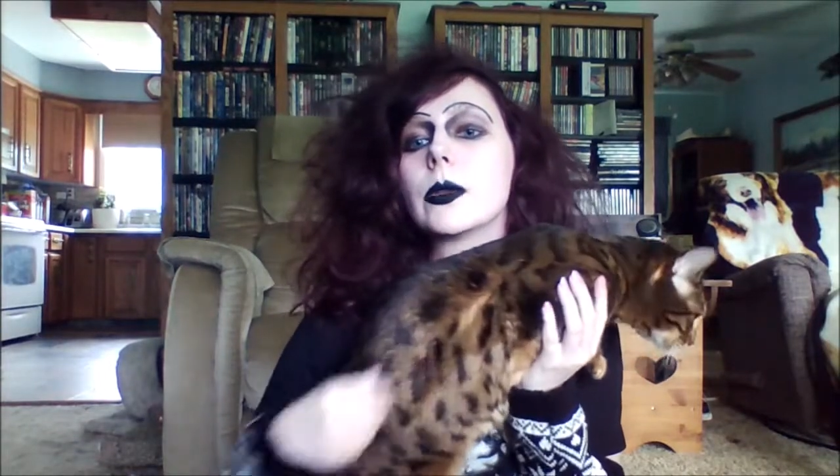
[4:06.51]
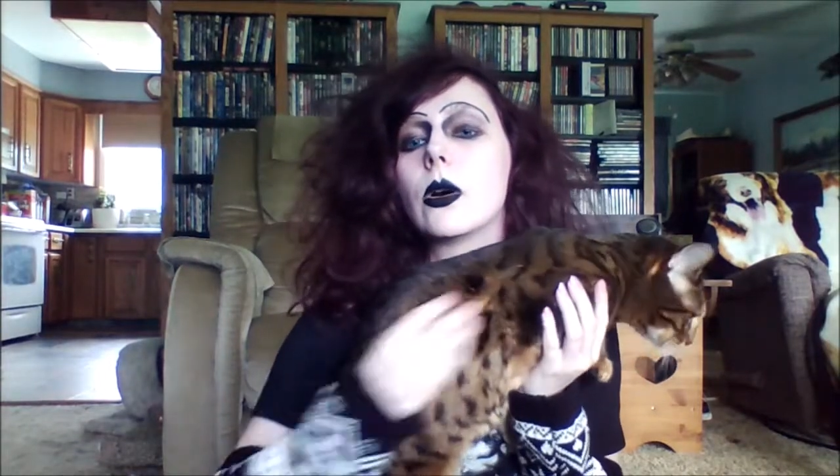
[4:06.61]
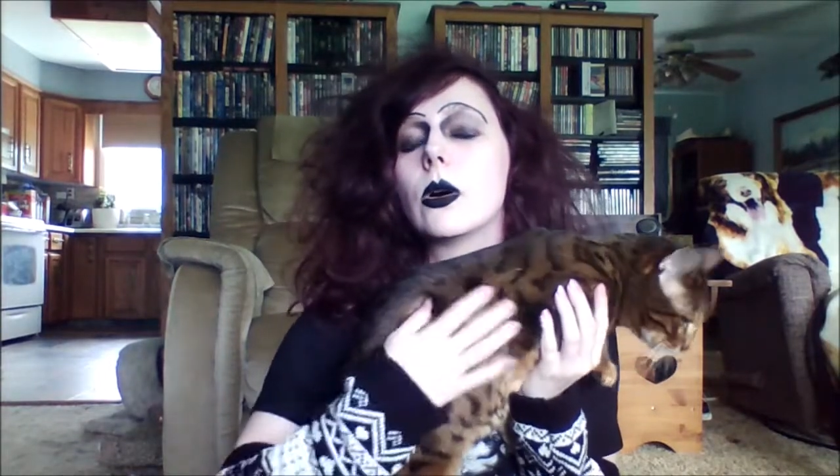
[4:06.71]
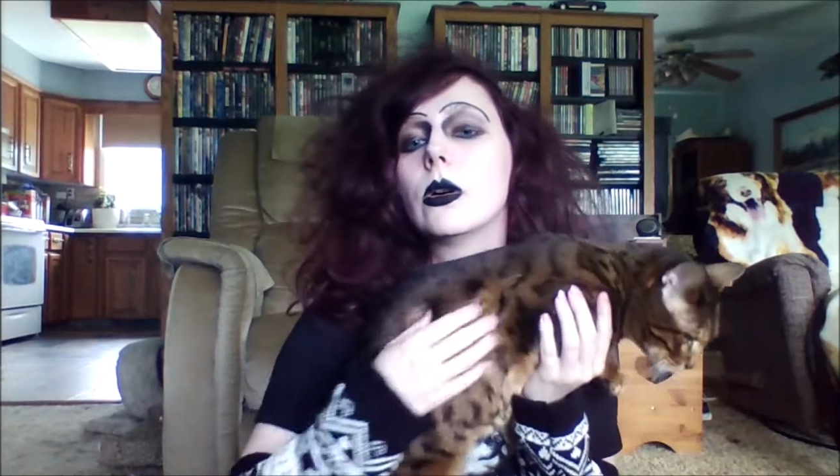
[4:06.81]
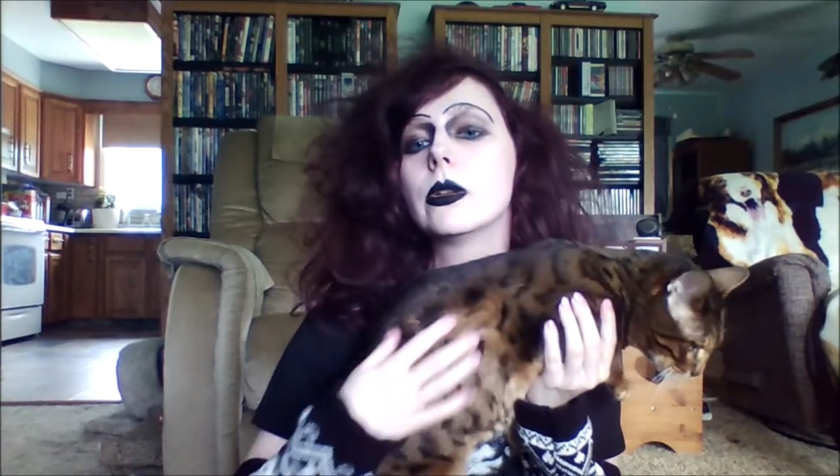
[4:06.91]

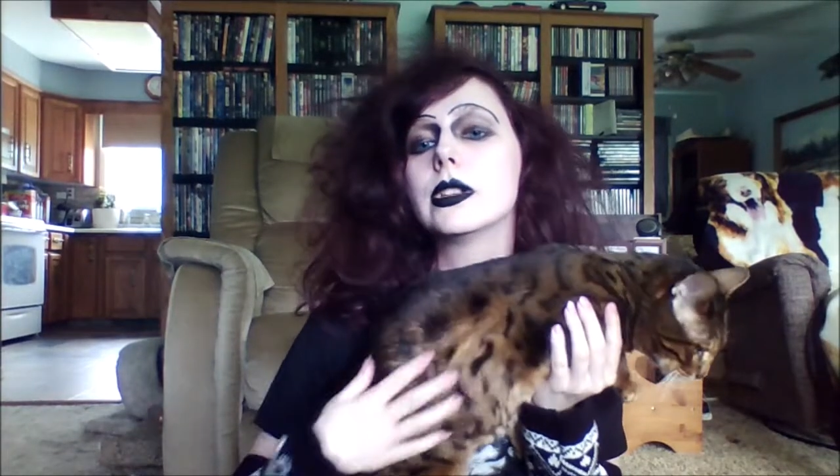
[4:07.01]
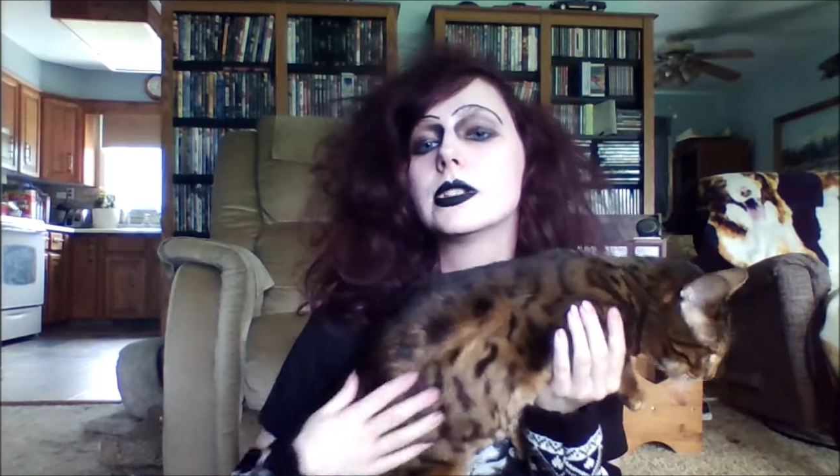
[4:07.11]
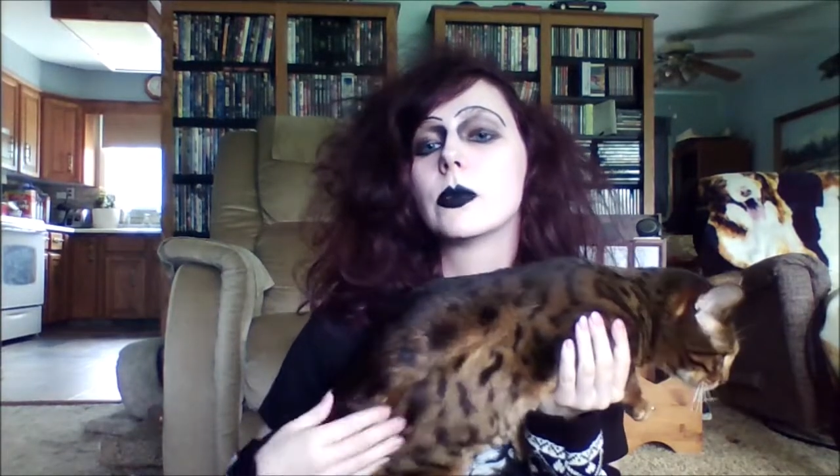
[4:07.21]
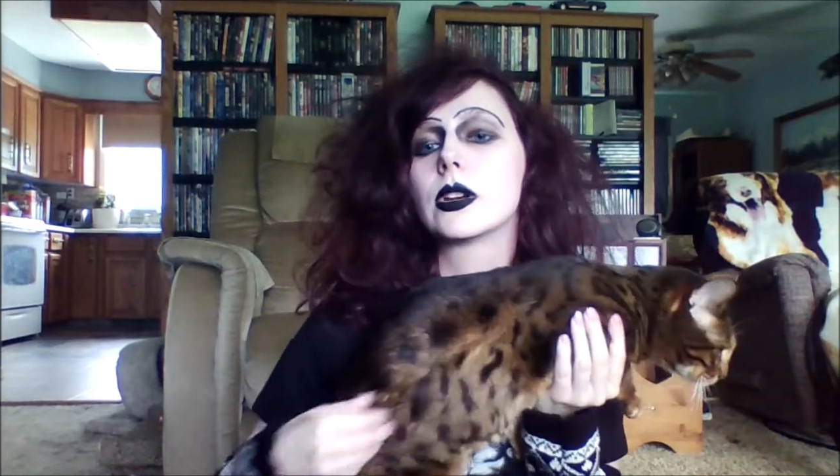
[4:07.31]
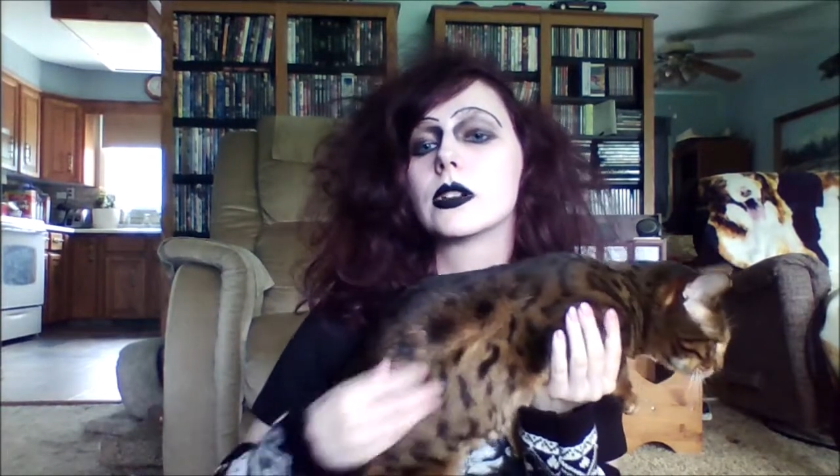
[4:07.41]
All these
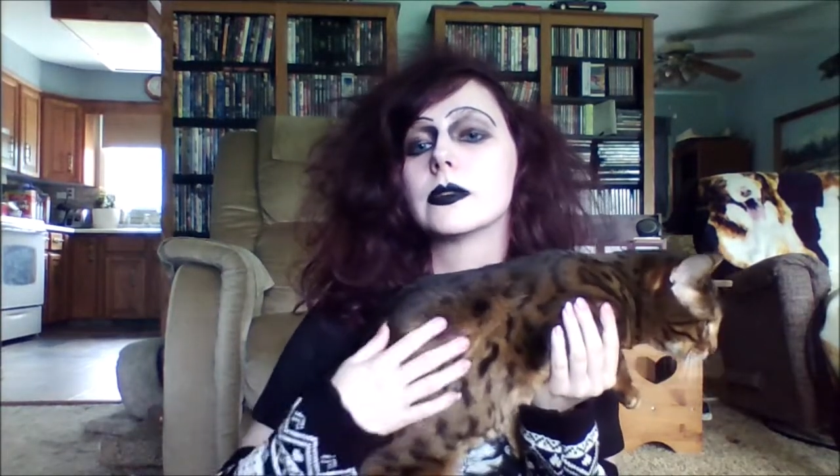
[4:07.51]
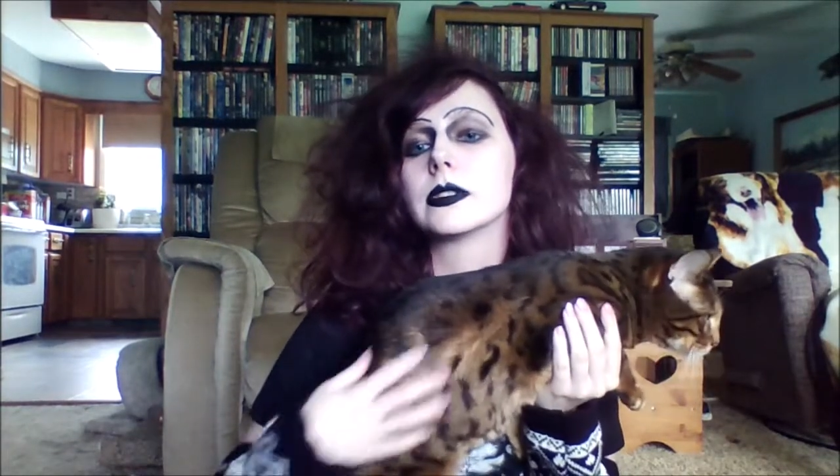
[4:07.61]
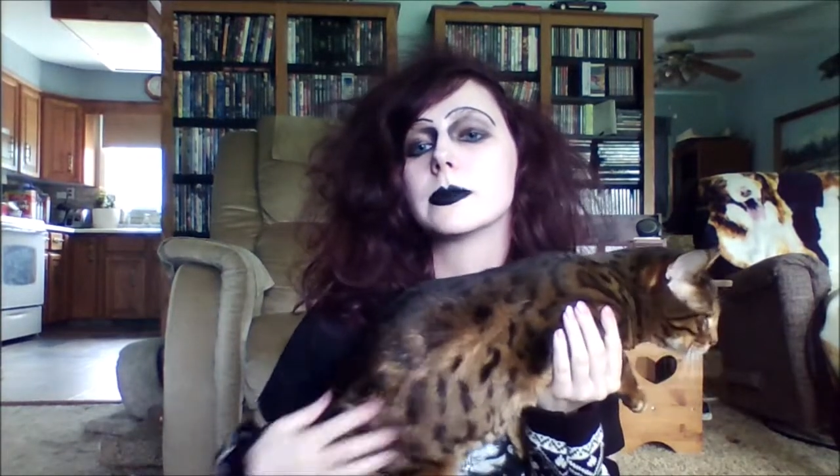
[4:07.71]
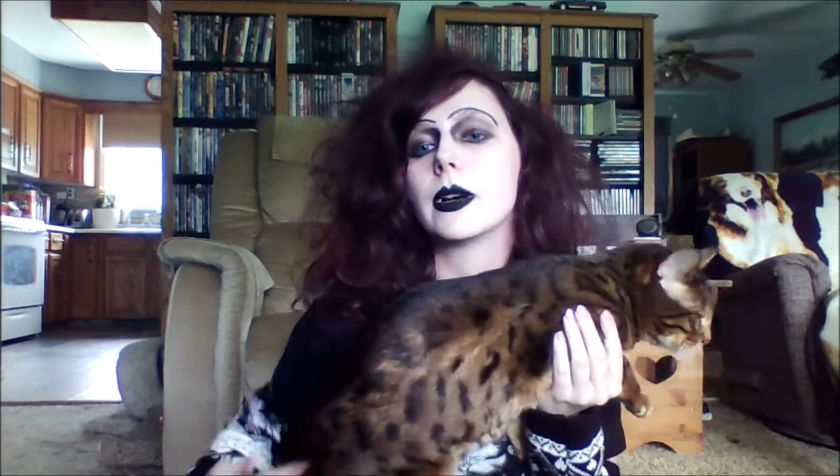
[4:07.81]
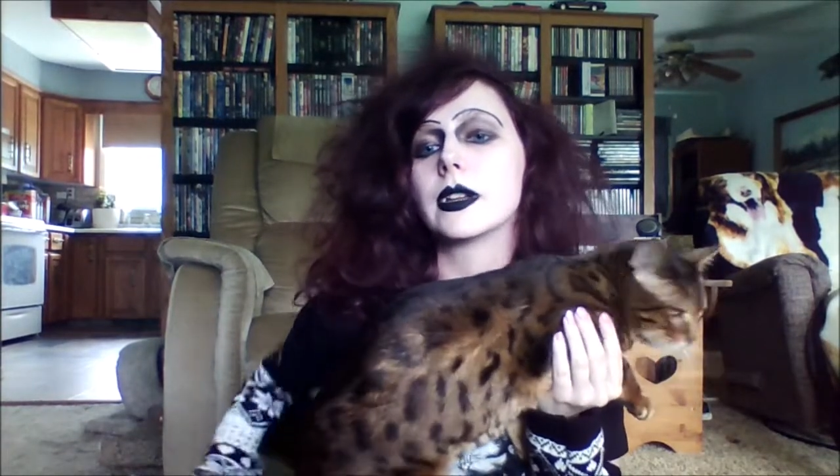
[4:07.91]
wonderful
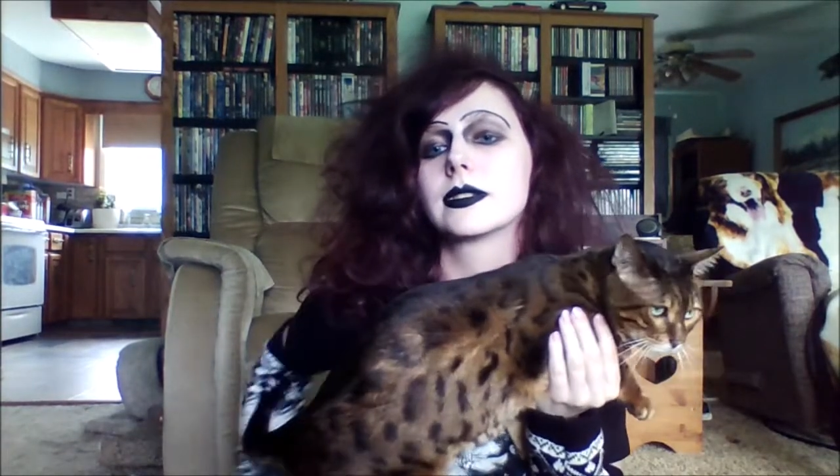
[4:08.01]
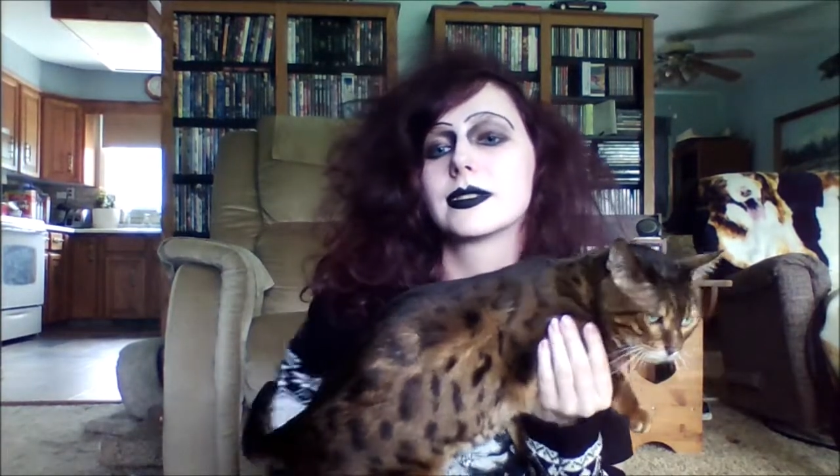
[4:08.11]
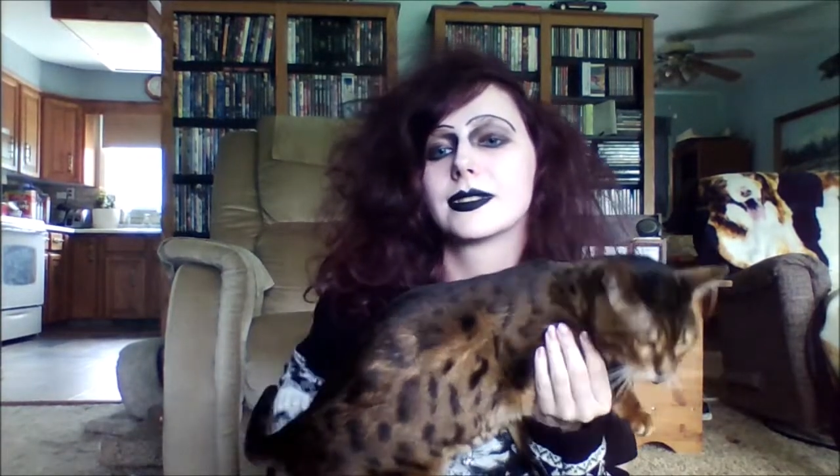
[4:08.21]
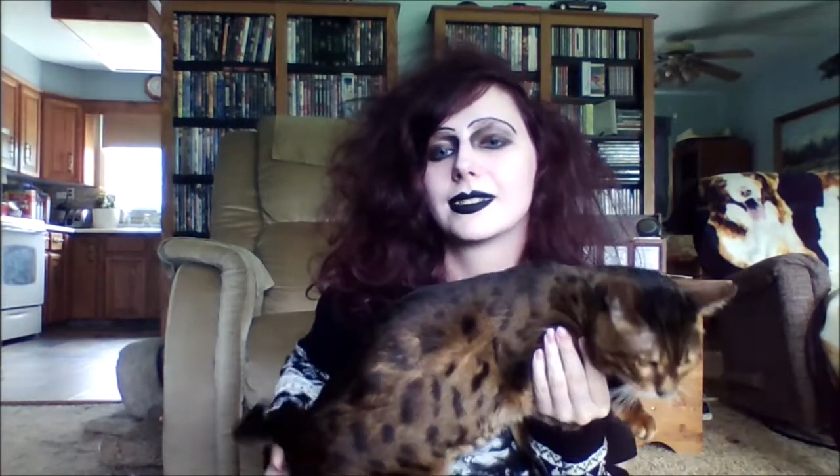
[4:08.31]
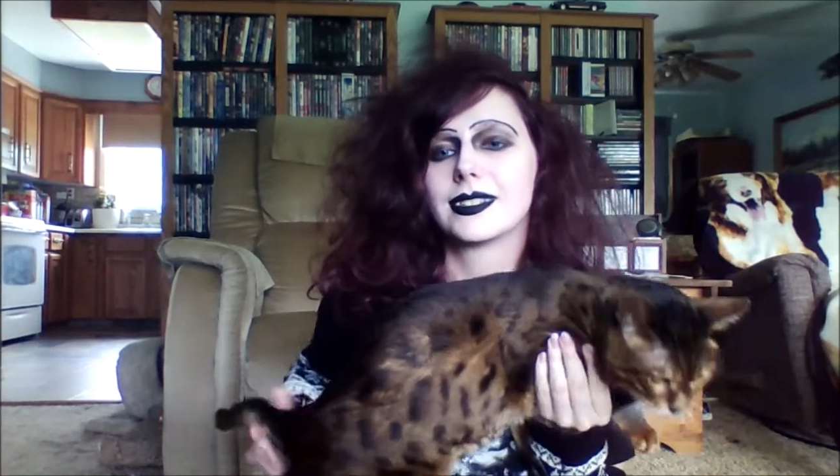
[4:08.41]
spots.